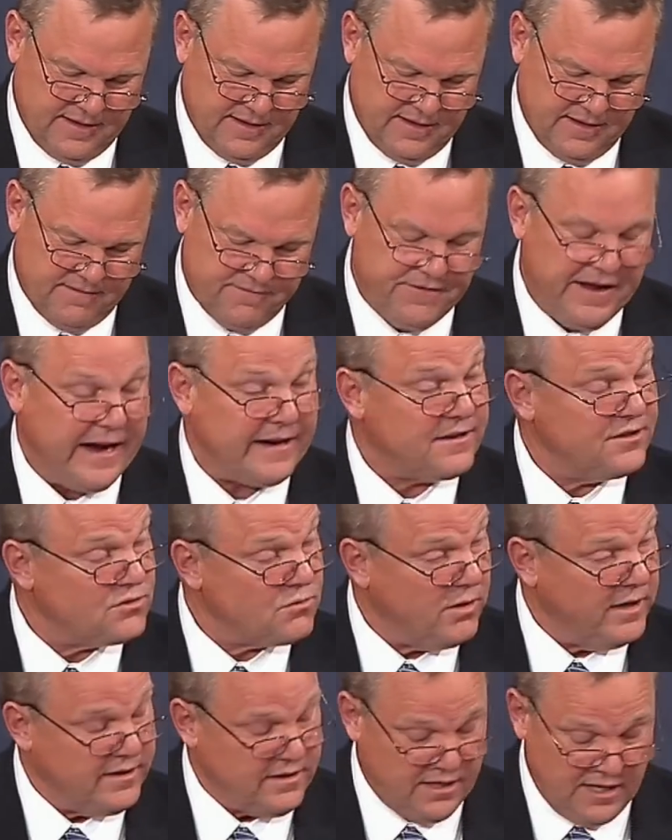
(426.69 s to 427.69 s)
In fact, it's
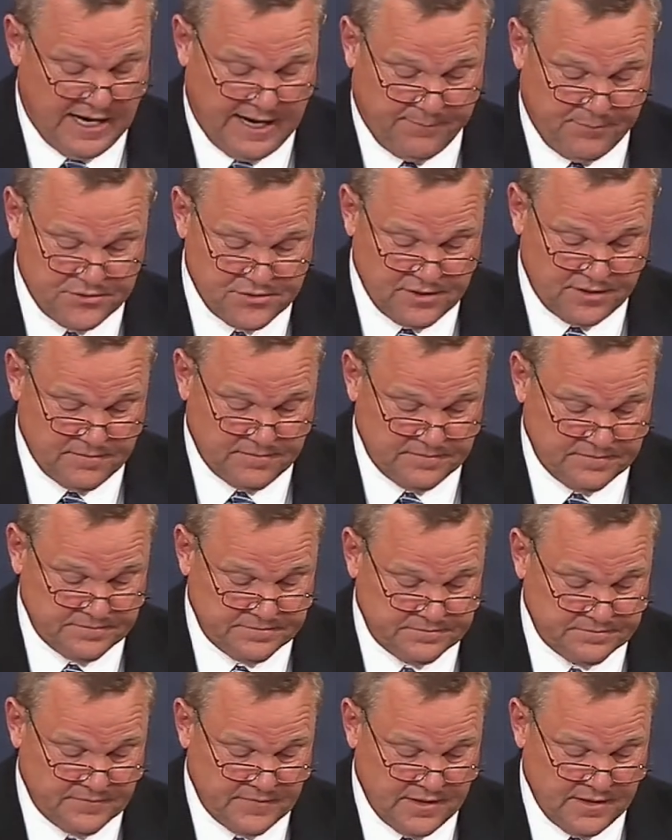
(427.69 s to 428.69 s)
quite the opposite.
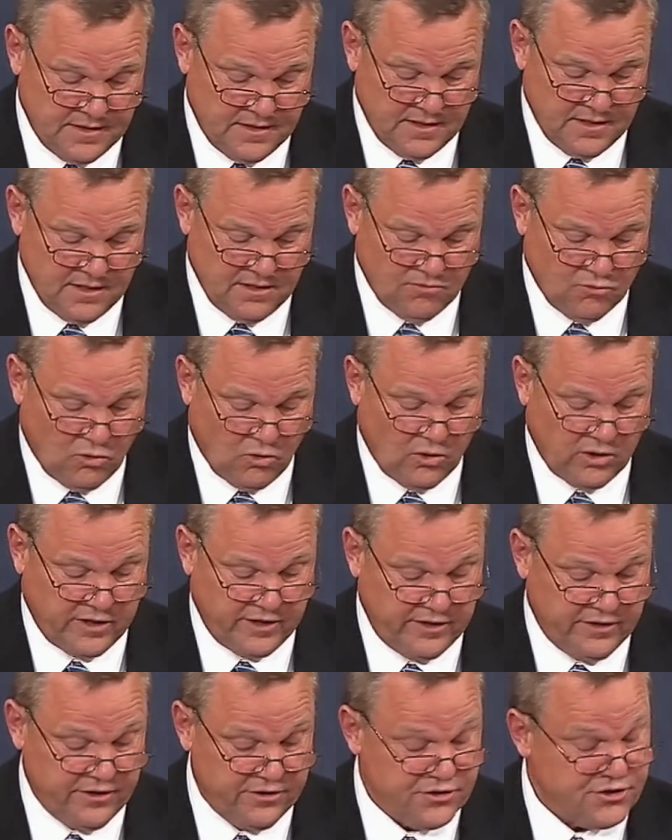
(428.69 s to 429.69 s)
We're
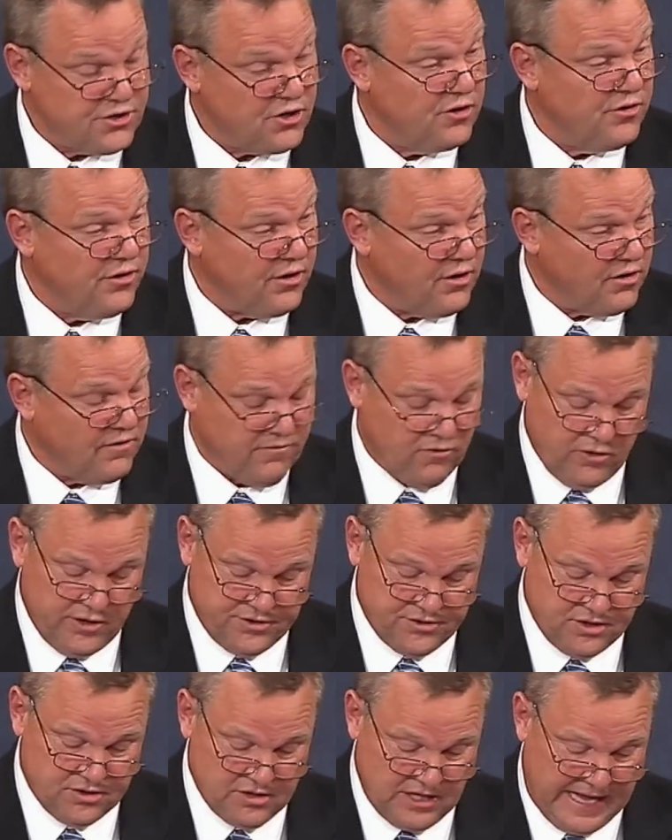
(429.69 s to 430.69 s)
working to ensure that her
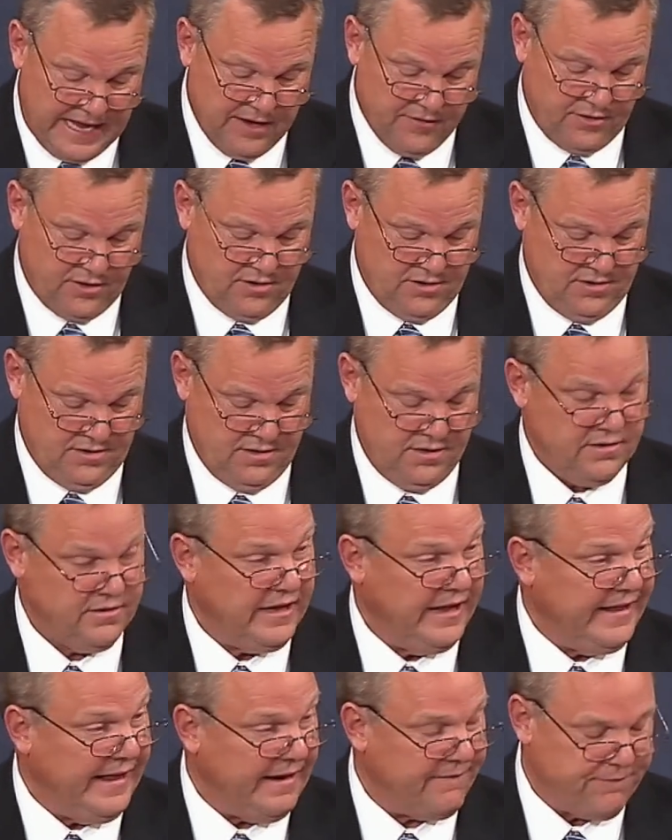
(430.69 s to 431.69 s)
voice is louder
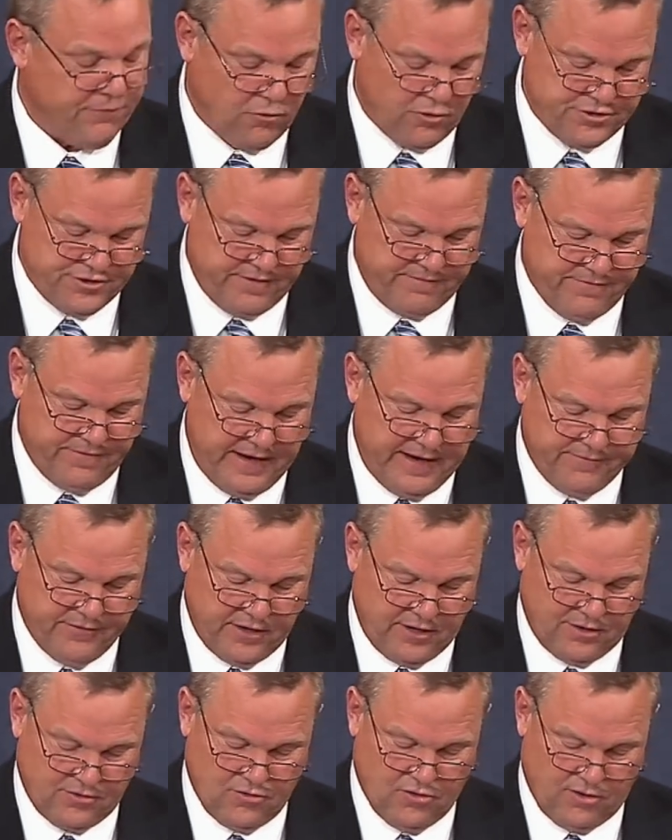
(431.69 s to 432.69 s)
than that Fortune
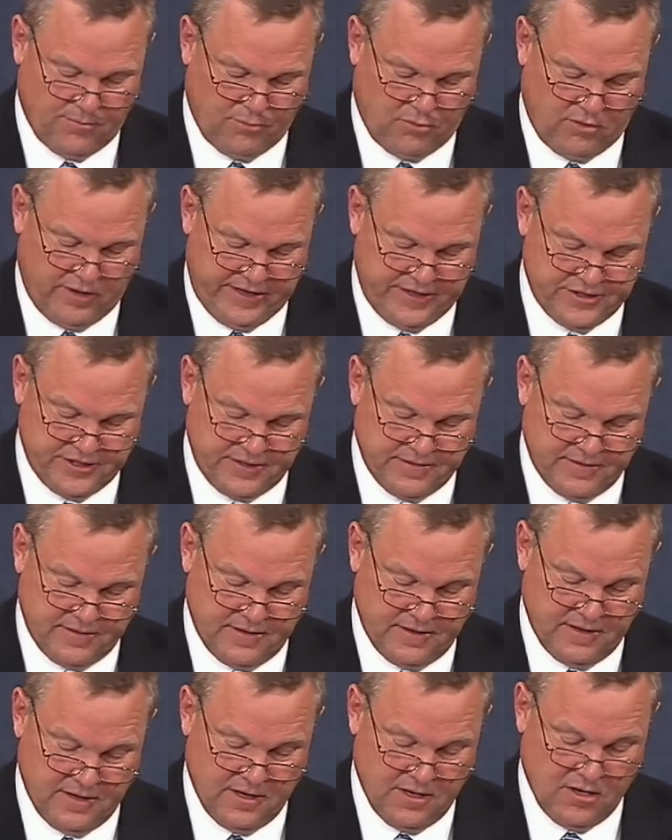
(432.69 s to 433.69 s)
500 corporation,
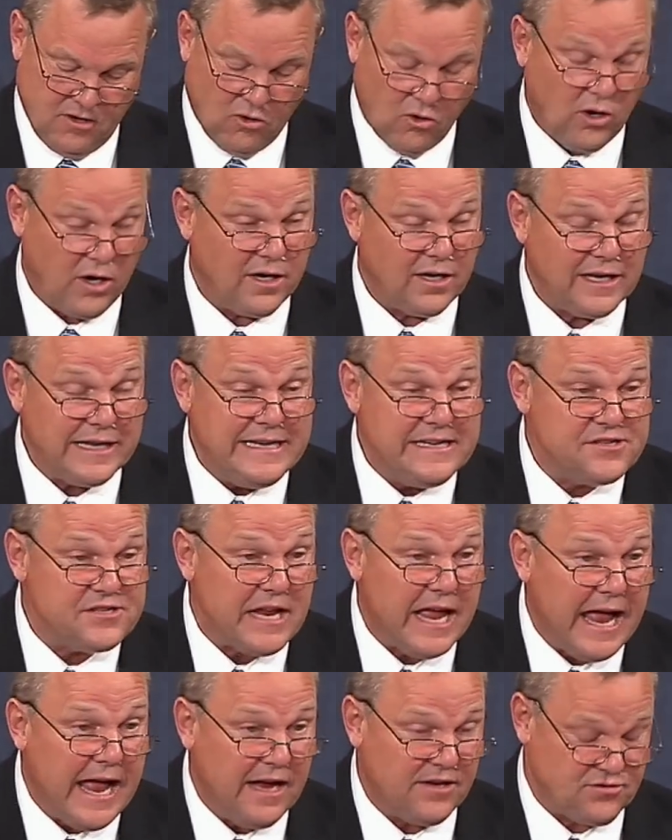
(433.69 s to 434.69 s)
or at least
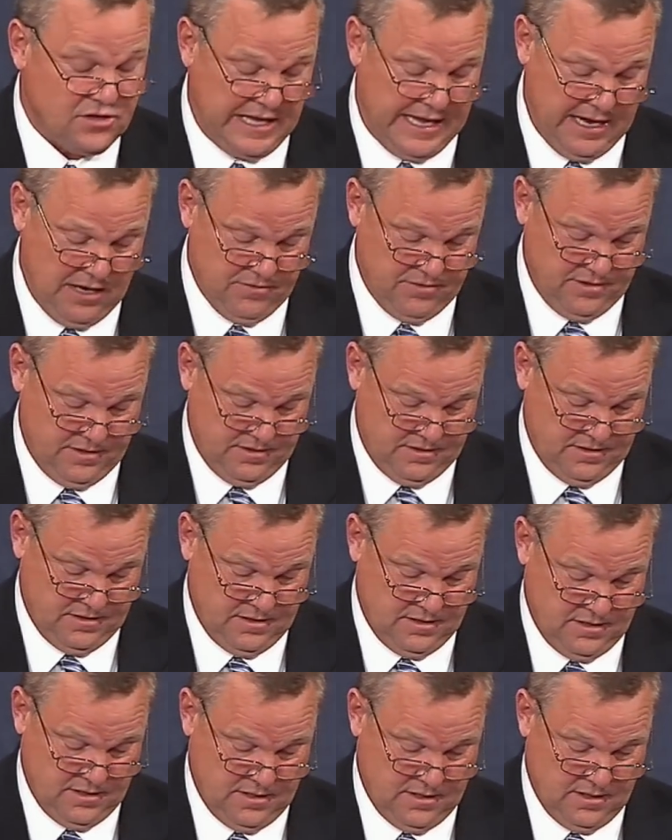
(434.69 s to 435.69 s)
as loud,
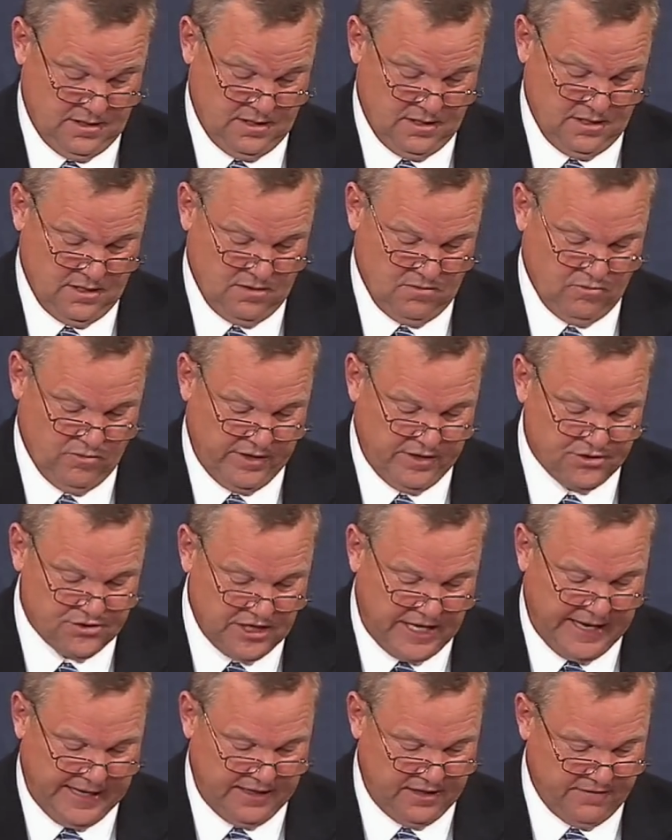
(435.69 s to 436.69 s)
when
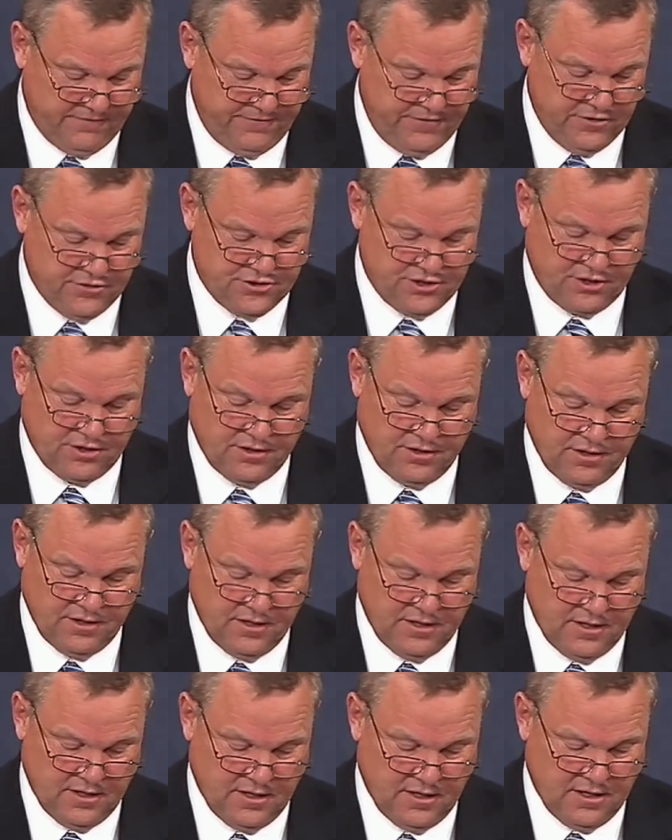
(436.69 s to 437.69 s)
deciding the future
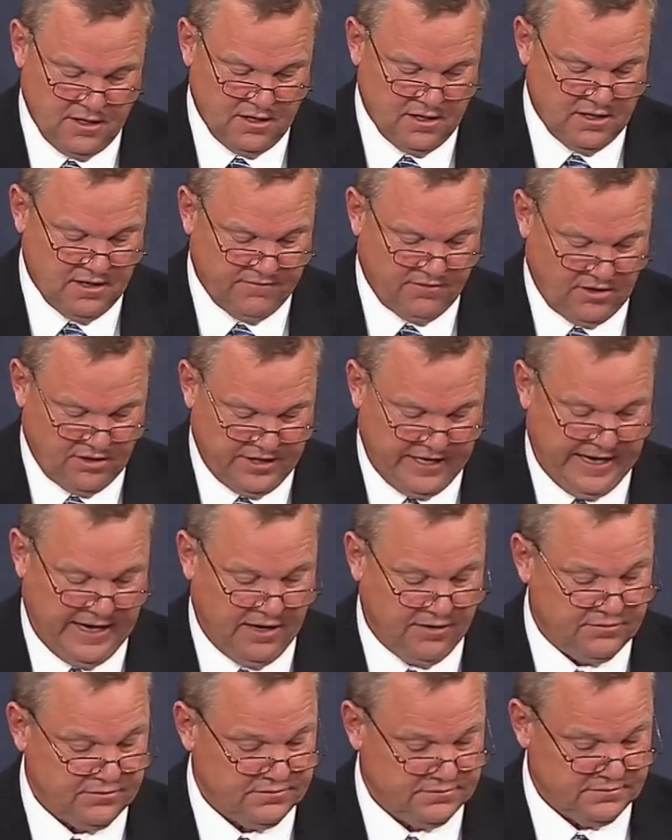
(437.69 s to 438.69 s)
of her
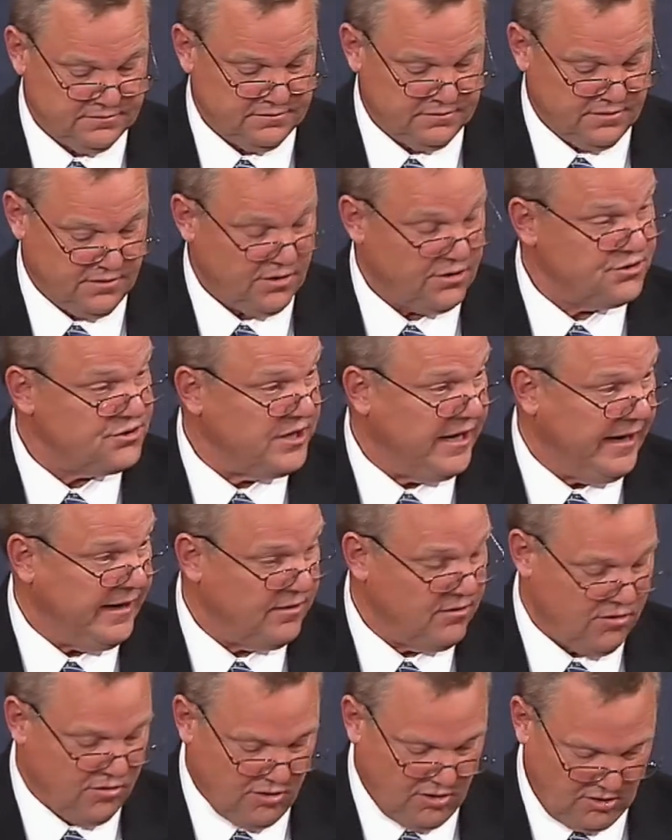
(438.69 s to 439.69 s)
town, her state,
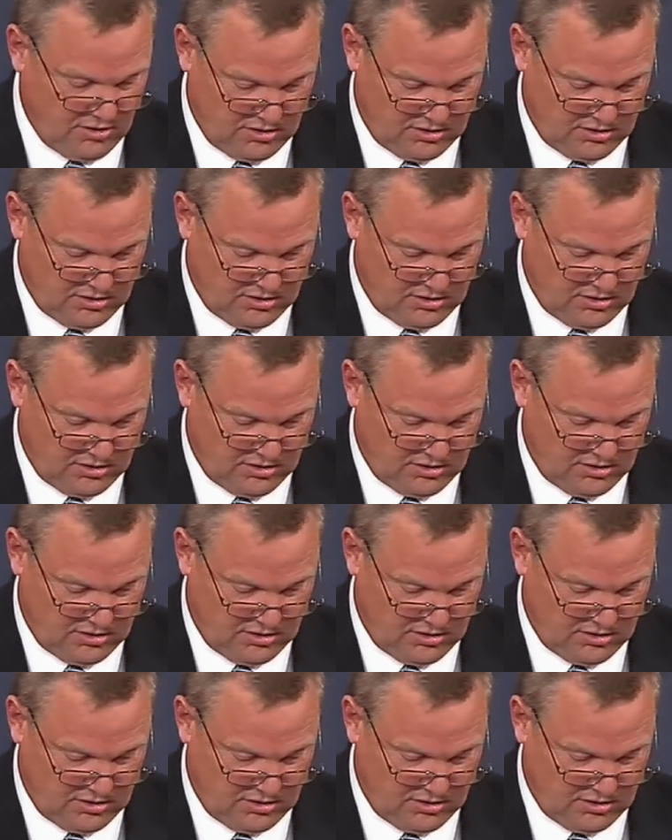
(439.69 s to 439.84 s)
or her